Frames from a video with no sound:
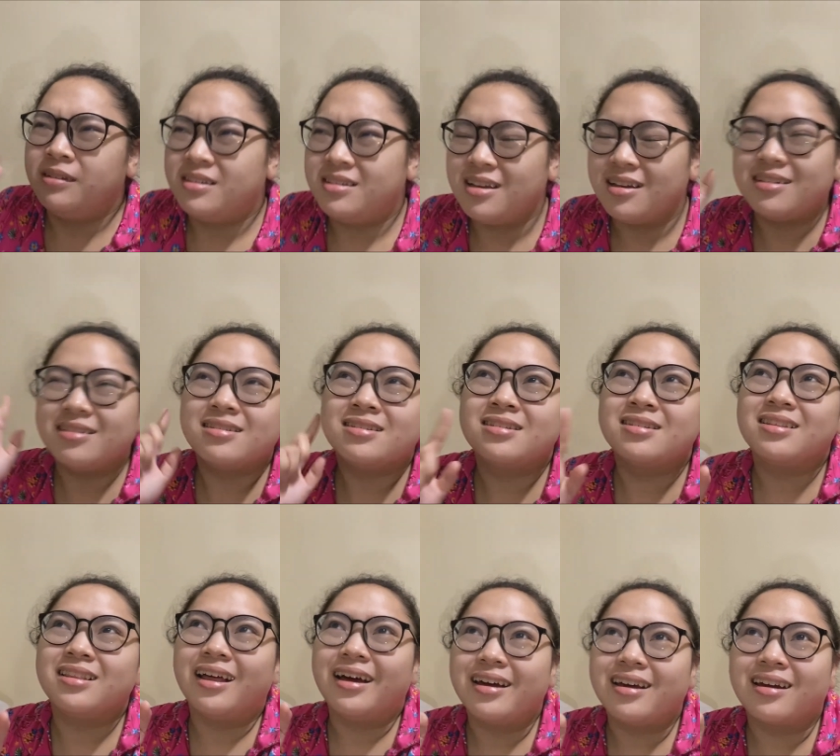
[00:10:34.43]
Since,
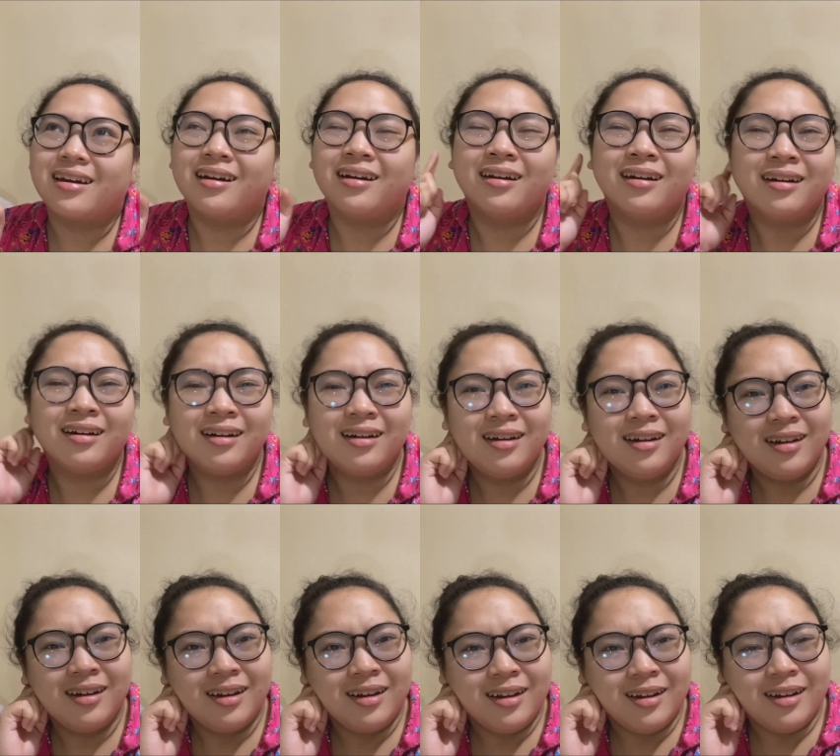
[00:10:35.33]
like,
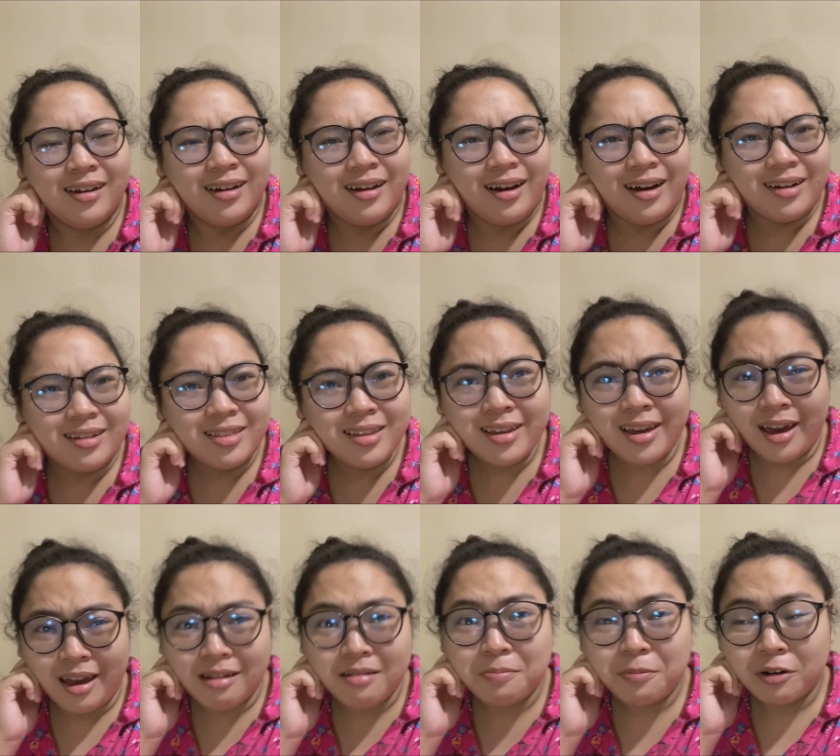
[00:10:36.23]
I
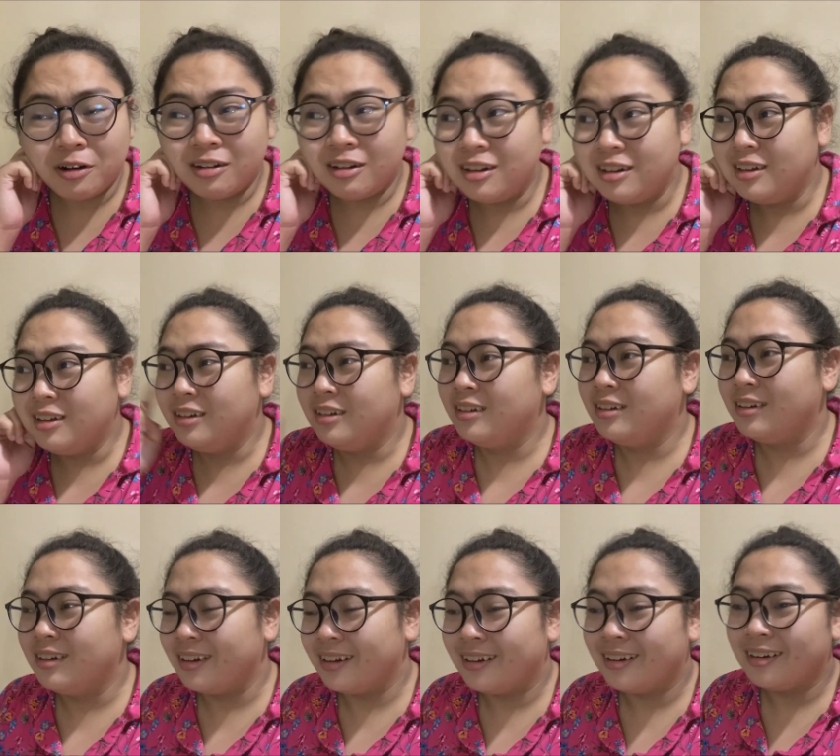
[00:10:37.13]
think April.
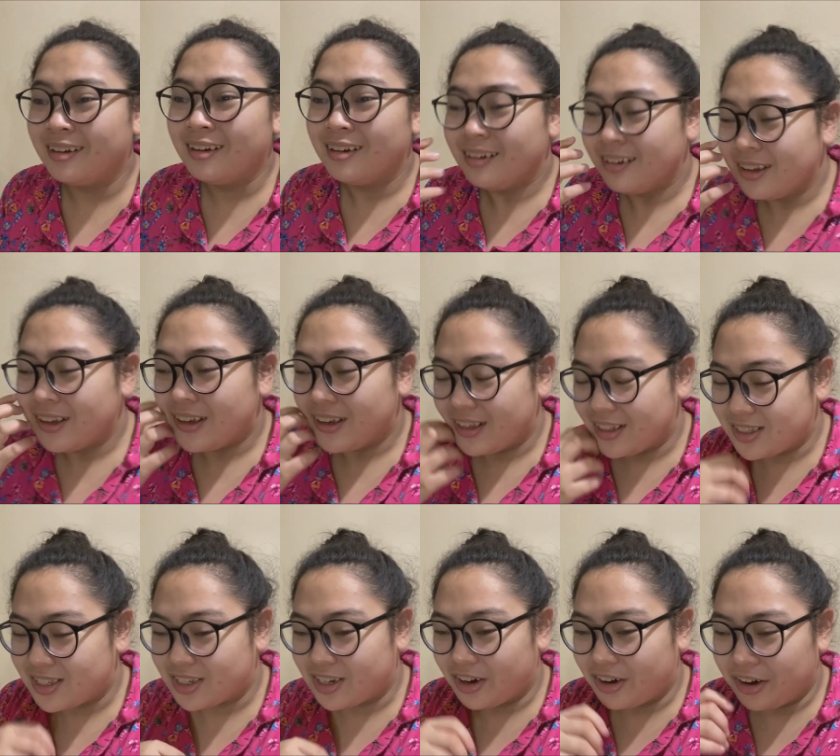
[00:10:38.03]
And
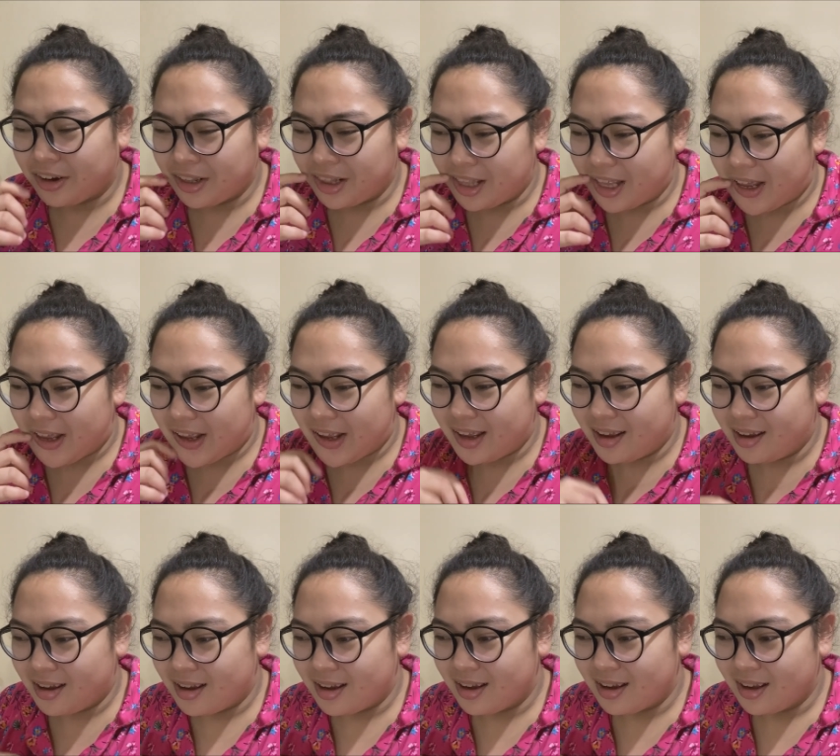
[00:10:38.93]
it's currently
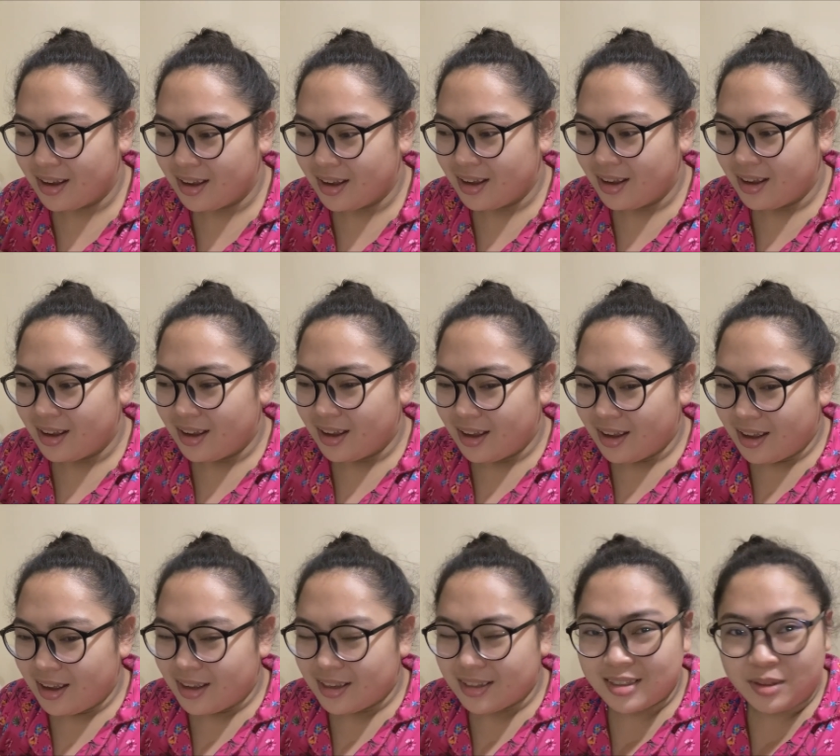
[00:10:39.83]

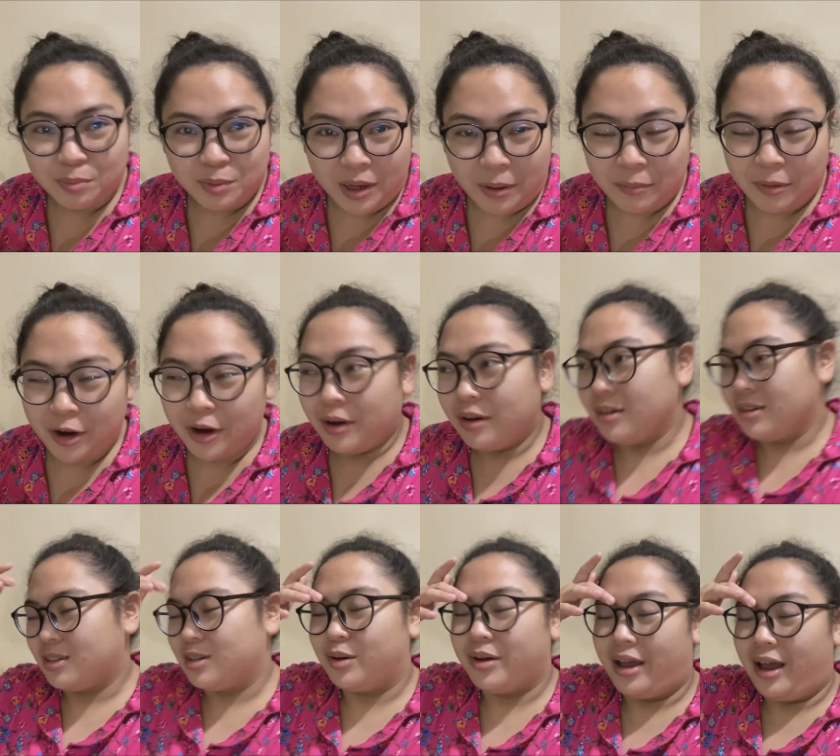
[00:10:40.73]
September.
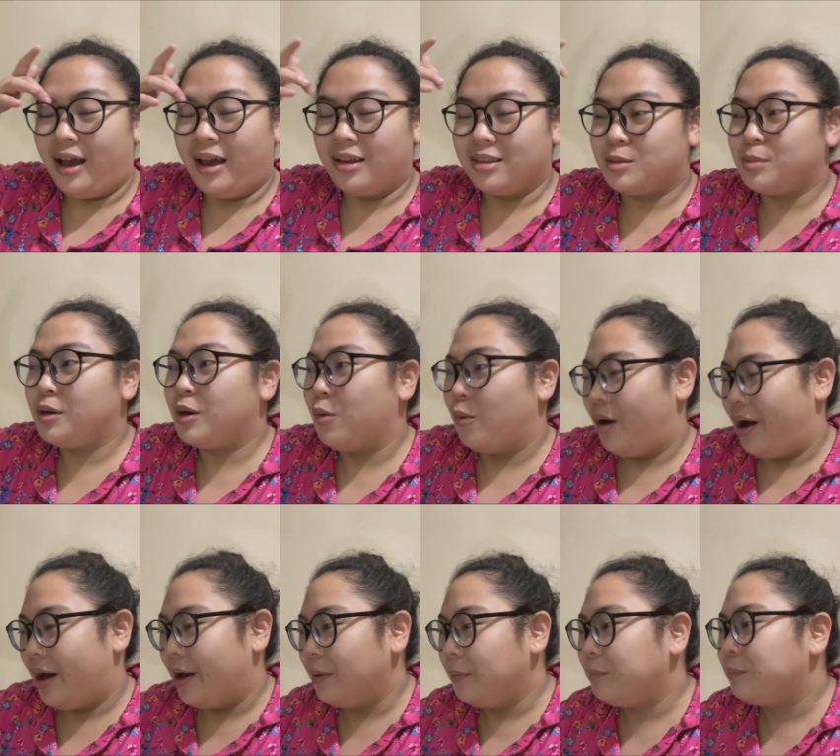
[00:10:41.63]
So, yeah, it's been a
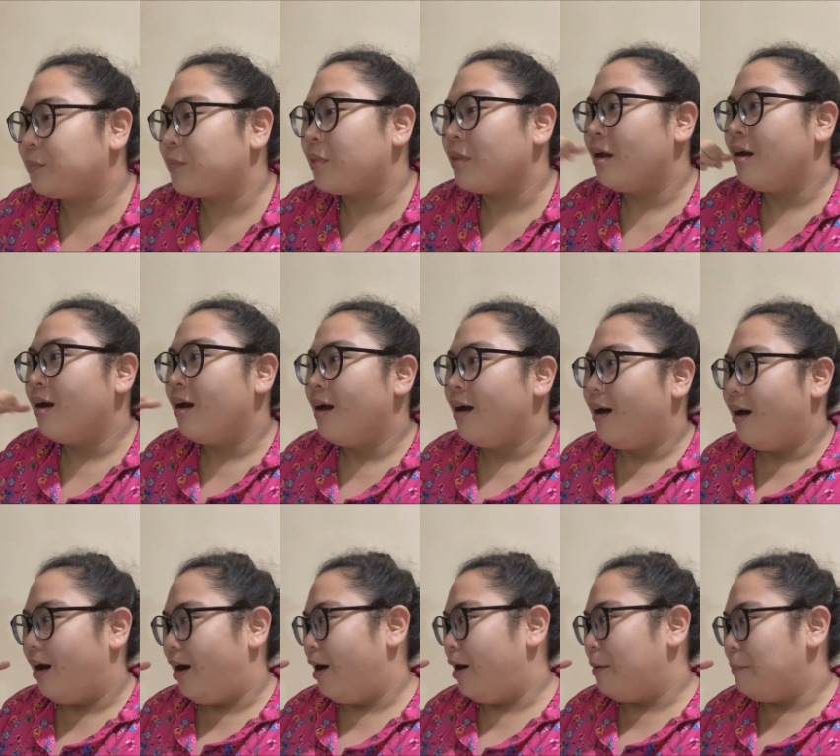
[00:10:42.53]
while.
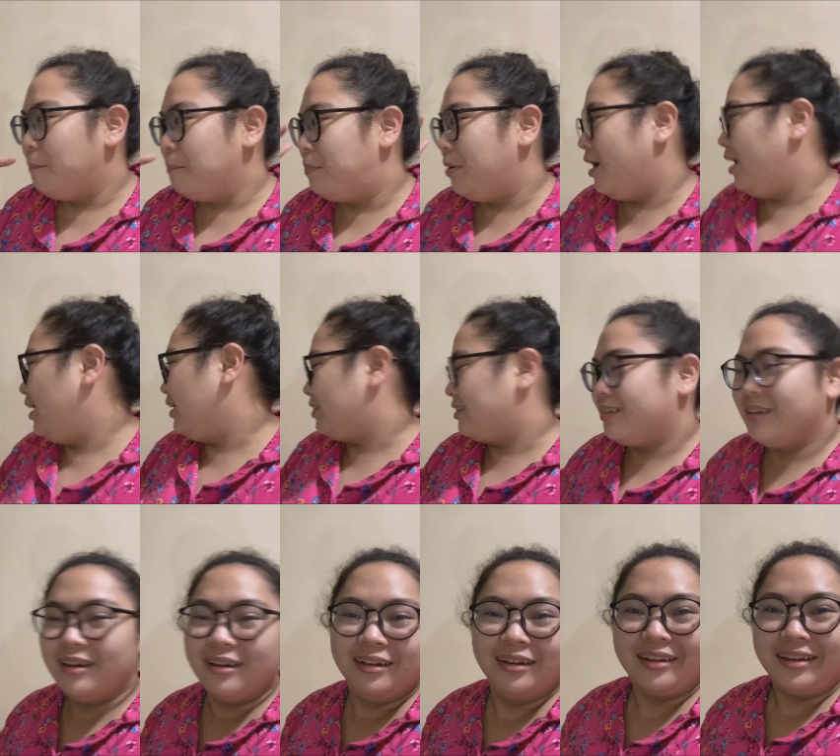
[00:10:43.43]
But,
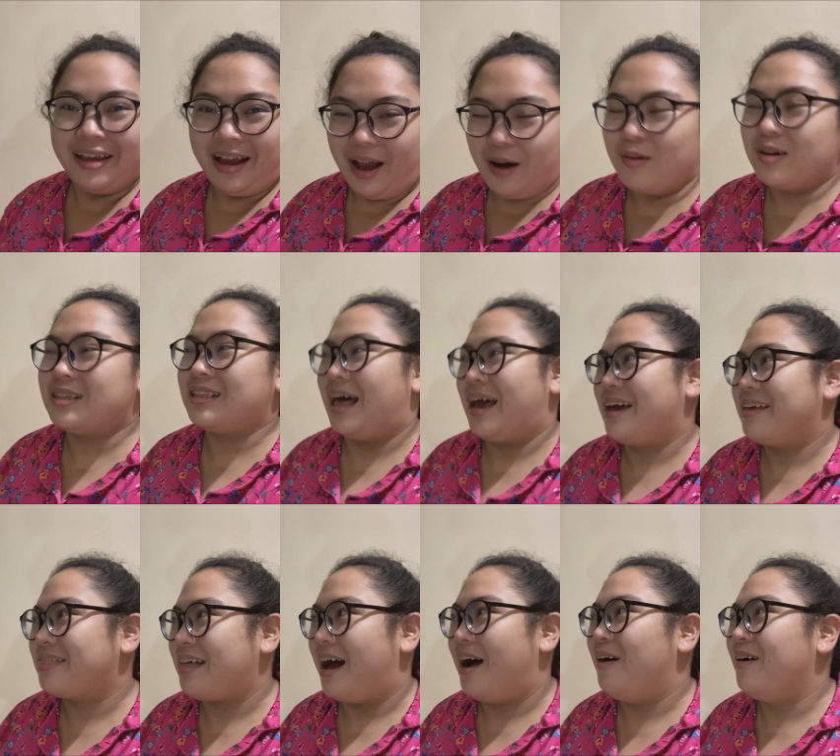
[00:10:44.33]
yeah, I was
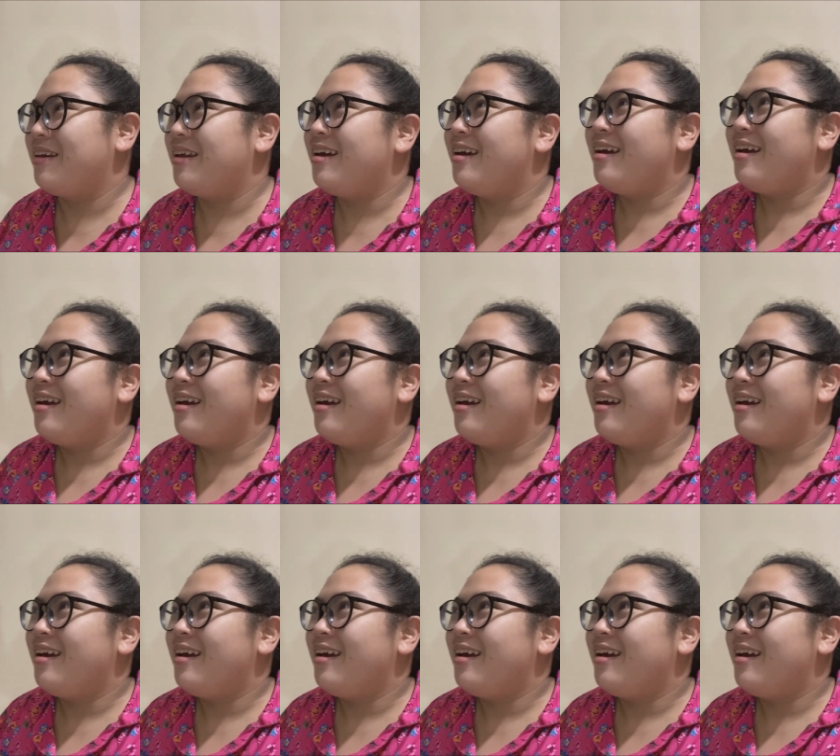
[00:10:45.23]
lying down.